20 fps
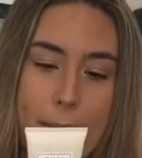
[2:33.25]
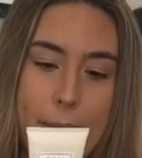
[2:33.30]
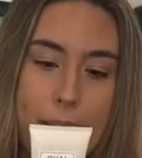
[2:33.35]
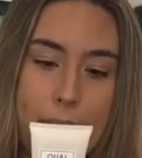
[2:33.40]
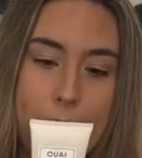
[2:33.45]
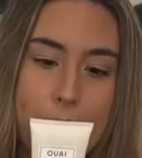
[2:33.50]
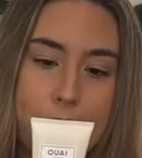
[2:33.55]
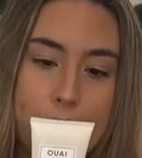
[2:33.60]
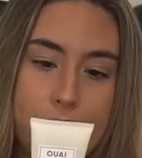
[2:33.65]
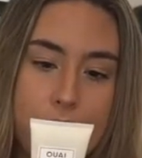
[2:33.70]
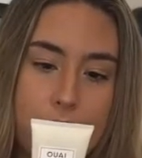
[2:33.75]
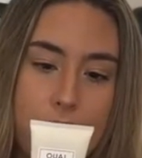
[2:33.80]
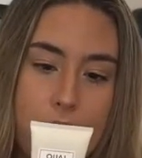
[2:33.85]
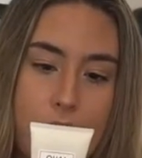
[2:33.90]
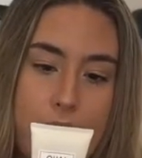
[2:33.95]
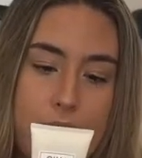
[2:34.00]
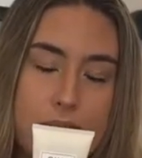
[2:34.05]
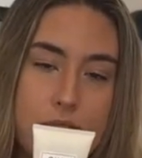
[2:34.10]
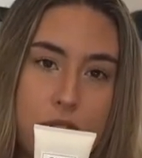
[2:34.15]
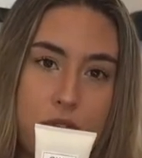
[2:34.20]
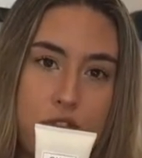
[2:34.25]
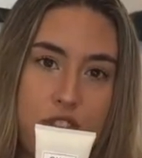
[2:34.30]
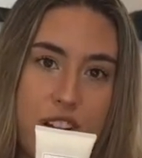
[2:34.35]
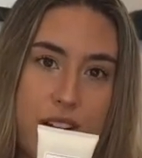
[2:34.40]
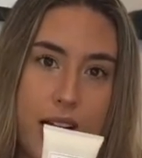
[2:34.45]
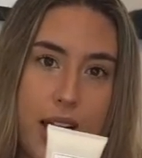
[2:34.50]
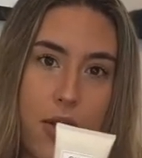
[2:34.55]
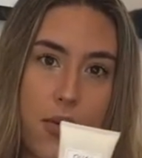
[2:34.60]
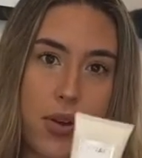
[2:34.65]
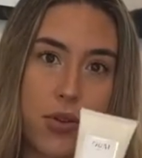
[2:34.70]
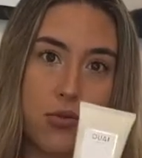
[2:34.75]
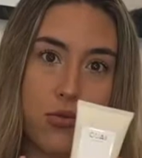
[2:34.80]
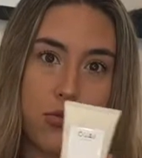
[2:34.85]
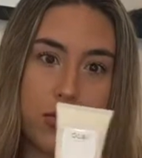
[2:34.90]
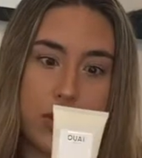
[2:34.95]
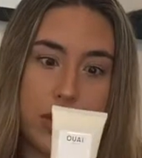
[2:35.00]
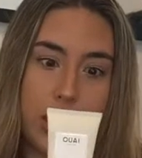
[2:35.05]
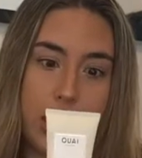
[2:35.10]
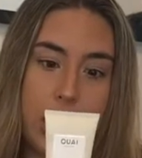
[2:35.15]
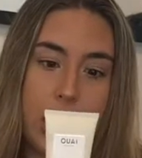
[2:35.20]
But as of right now, I
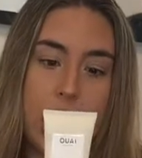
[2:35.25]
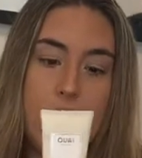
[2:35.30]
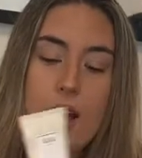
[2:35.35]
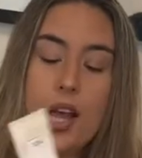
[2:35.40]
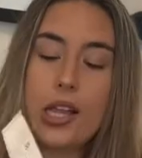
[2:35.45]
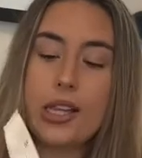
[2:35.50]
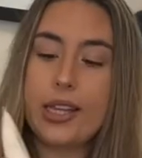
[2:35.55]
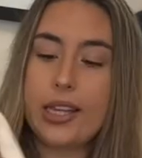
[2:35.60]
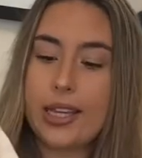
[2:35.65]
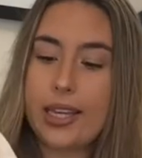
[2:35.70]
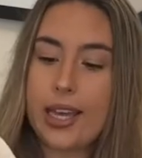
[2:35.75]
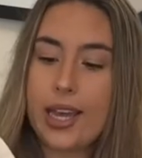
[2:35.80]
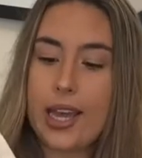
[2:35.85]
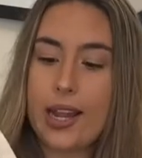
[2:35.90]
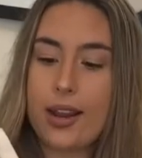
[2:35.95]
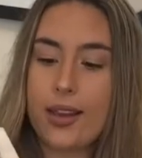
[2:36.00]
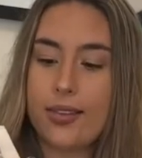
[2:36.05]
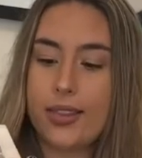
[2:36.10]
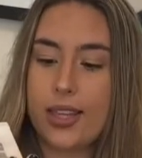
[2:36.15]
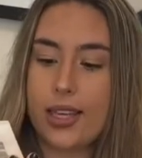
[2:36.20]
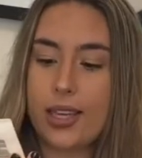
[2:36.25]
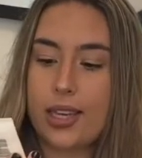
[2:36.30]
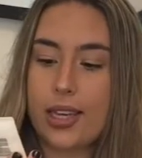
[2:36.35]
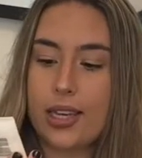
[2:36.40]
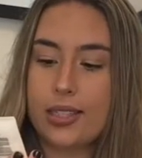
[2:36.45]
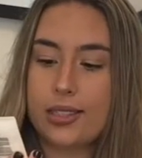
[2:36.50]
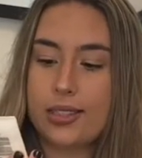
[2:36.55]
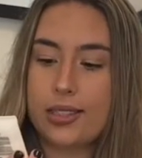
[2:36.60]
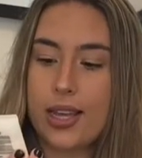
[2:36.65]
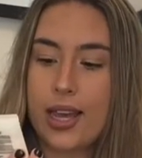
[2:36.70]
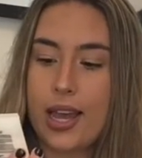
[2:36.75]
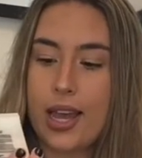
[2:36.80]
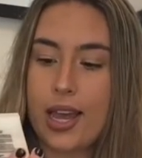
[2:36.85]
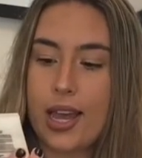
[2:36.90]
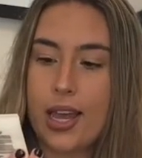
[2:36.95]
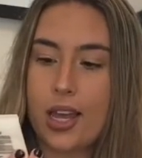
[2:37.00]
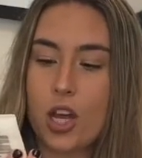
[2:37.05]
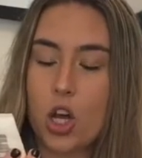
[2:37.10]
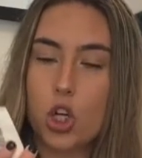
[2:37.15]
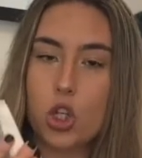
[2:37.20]
really like it, and I think it's
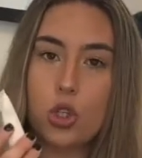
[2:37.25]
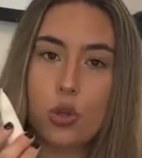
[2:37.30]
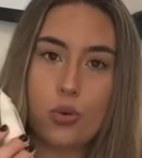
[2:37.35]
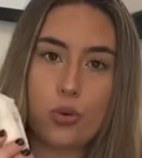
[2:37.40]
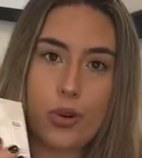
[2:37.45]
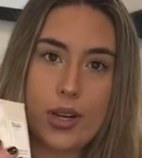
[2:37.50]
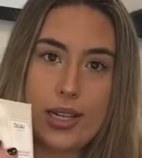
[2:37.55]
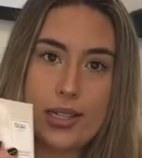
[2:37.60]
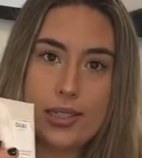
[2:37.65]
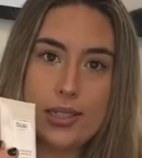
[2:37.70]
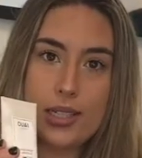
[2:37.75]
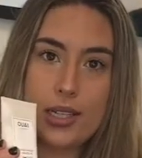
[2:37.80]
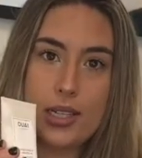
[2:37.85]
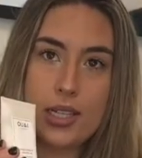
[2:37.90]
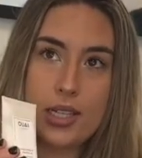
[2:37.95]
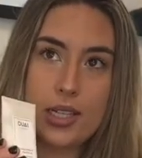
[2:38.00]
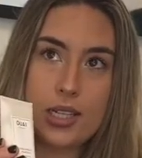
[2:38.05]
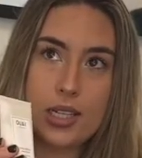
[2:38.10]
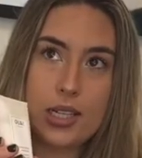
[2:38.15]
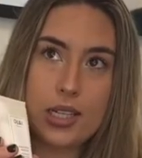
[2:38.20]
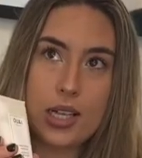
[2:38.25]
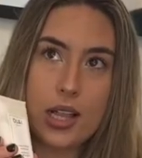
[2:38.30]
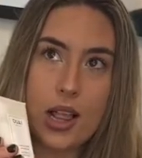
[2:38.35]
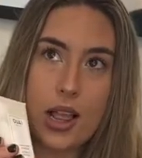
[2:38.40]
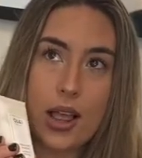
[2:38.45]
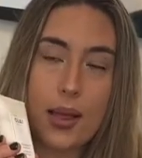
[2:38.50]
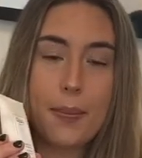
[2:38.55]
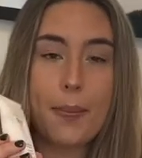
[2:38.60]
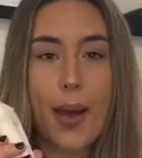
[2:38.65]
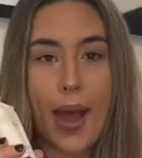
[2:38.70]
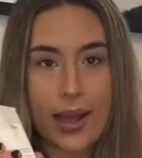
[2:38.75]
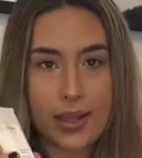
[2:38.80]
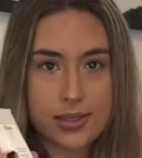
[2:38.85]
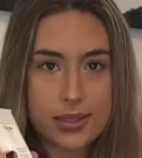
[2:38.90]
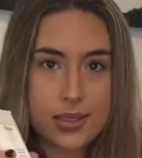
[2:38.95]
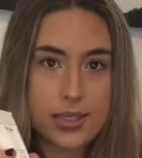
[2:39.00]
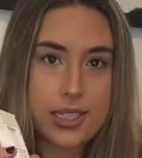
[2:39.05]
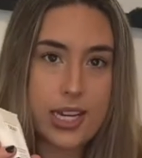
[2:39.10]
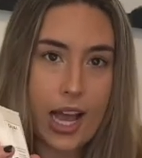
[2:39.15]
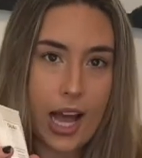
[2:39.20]
a great
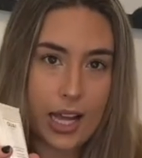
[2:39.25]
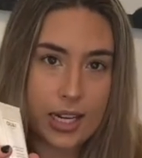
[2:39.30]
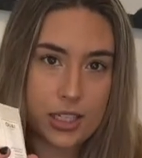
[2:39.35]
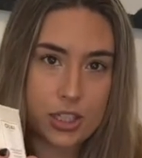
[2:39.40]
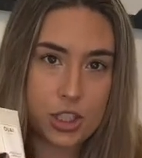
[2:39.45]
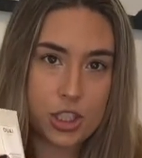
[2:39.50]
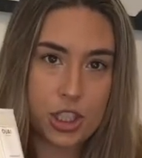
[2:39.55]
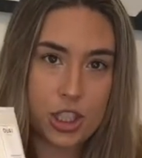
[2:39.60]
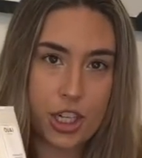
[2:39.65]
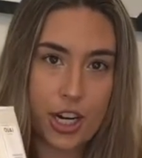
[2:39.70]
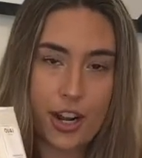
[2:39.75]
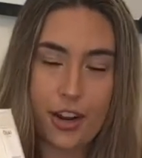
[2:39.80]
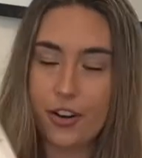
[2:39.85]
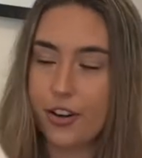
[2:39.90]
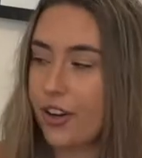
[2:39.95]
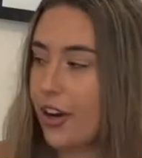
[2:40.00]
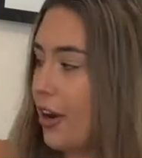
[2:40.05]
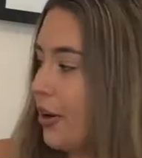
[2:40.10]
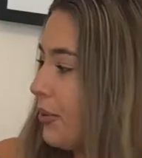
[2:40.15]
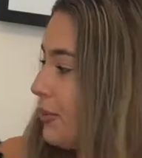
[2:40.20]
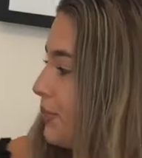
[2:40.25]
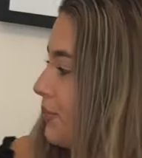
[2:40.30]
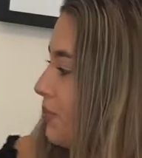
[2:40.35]
mask to add into your hair care.